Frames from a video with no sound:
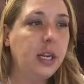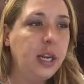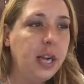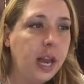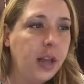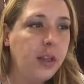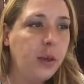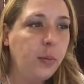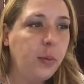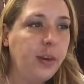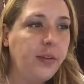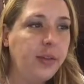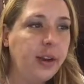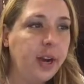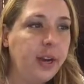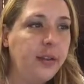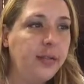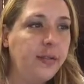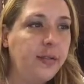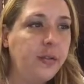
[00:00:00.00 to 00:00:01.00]
Now that we've
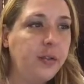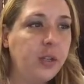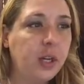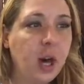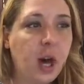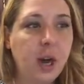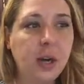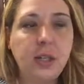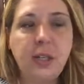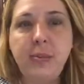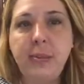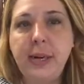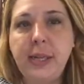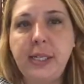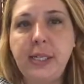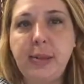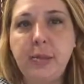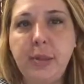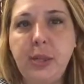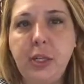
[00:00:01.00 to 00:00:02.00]
kind of talked about
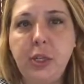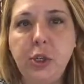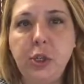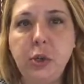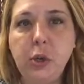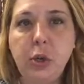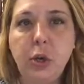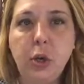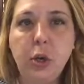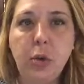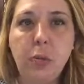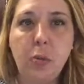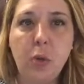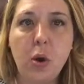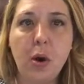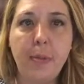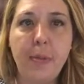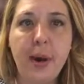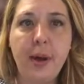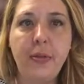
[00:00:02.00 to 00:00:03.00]
some of these, you'll learn
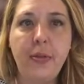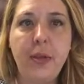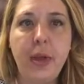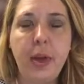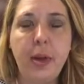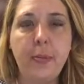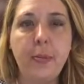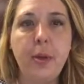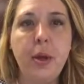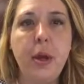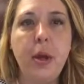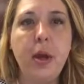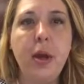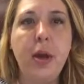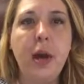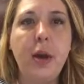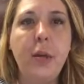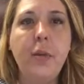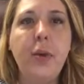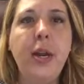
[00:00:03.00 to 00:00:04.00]
more about them.
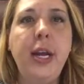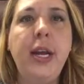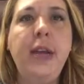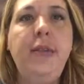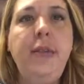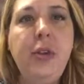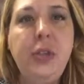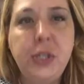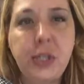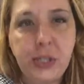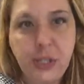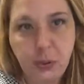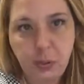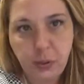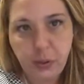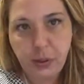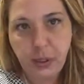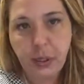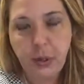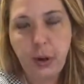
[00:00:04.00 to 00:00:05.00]
I want to give you just a
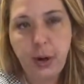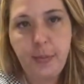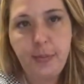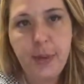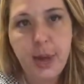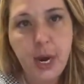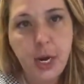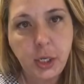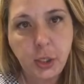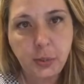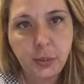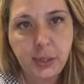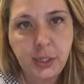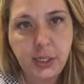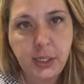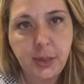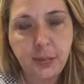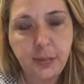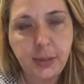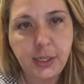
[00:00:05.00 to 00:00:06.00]
really great management
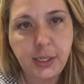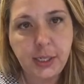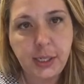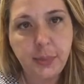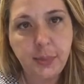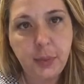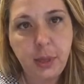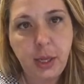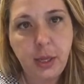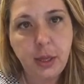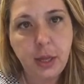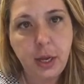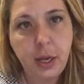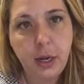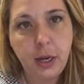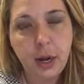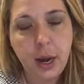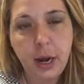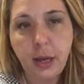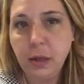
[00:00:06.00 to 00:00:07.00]
tip and something
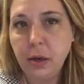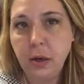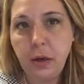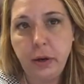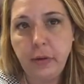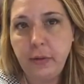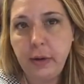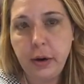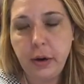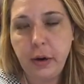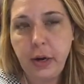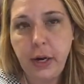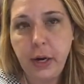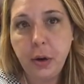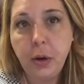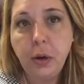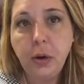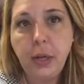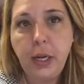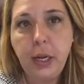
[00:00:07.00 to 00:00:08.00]
that I learned very
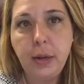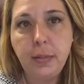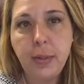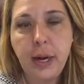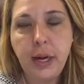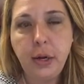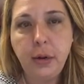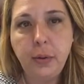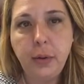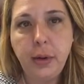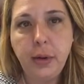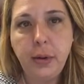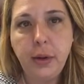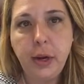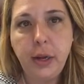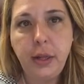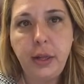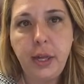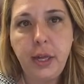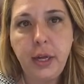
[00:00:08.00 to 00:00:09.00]
early in my career that
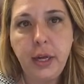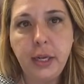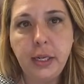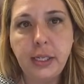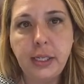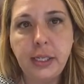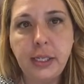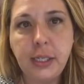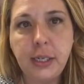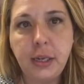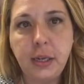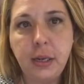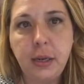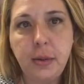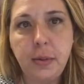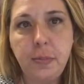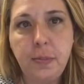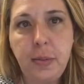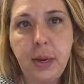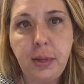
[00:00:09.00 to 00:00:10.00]
I think has
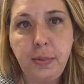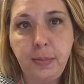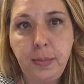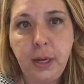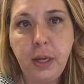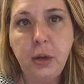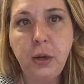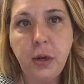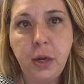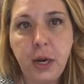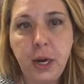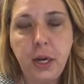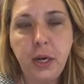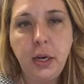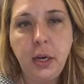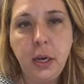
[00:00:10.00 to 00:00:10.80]
made me good